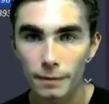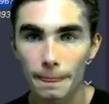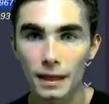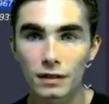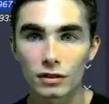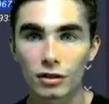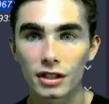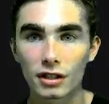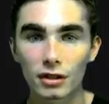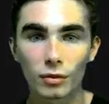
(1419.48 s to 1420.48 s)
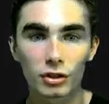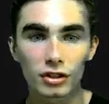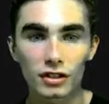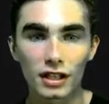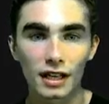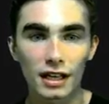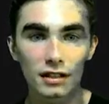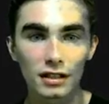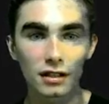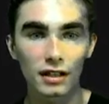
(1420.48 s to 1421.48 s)
So here we're just
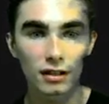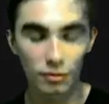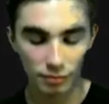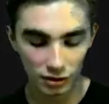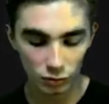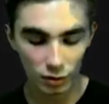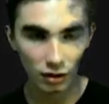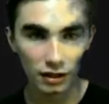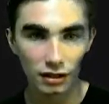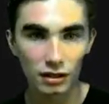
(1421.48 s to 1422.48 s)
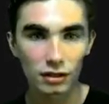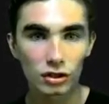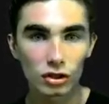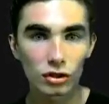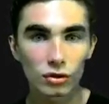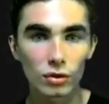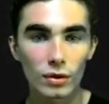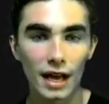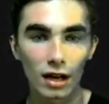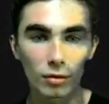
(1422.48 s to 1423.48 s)
connecting our LNbits wallet to
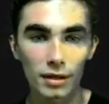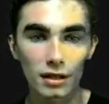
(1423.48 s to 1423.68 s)
Albi.